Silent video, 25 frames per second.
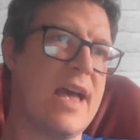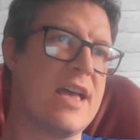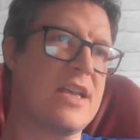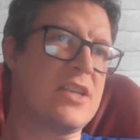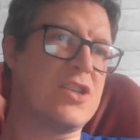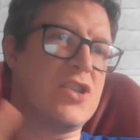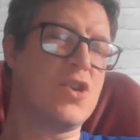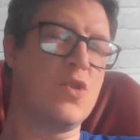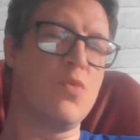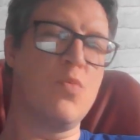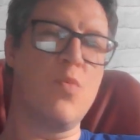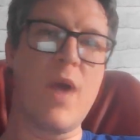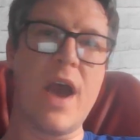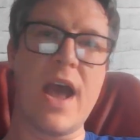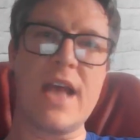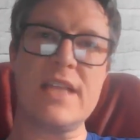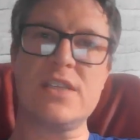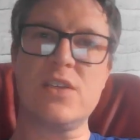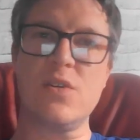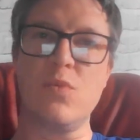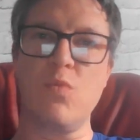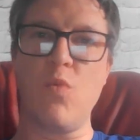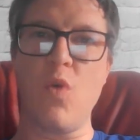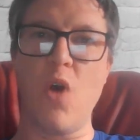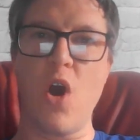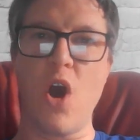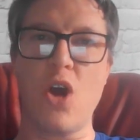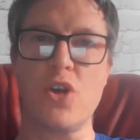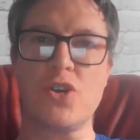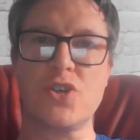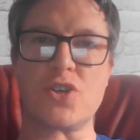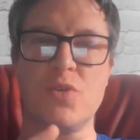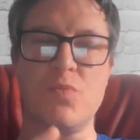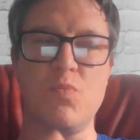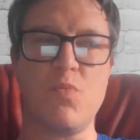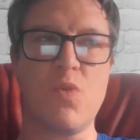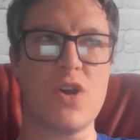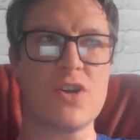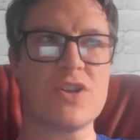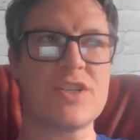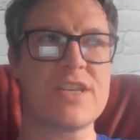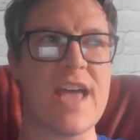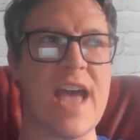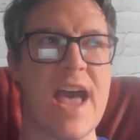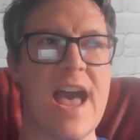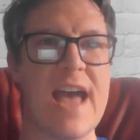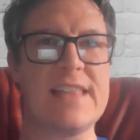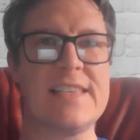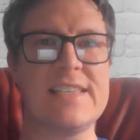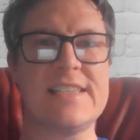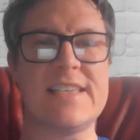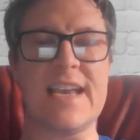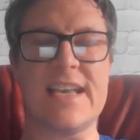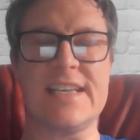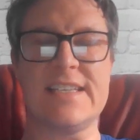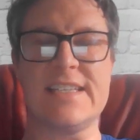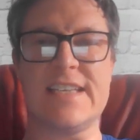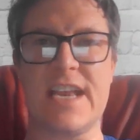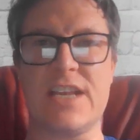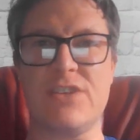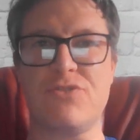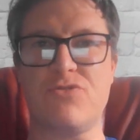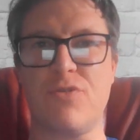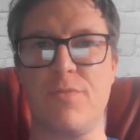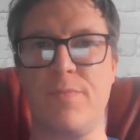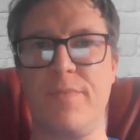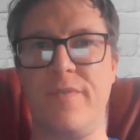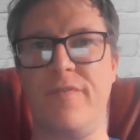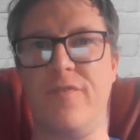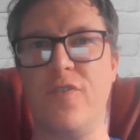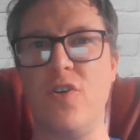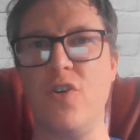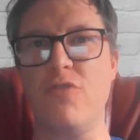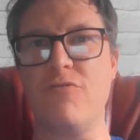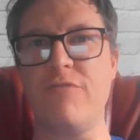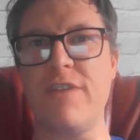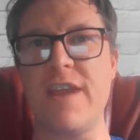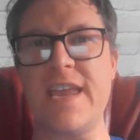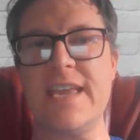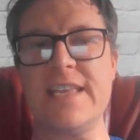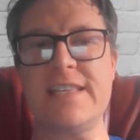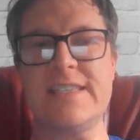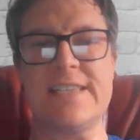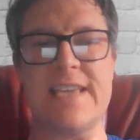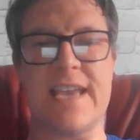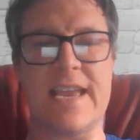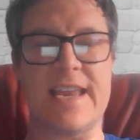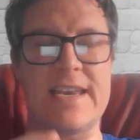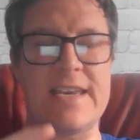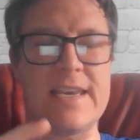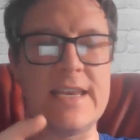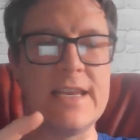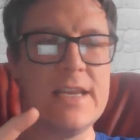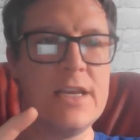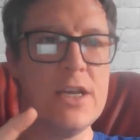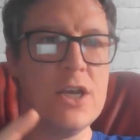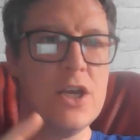somewhere to wash and wash their hands, etc., before eating.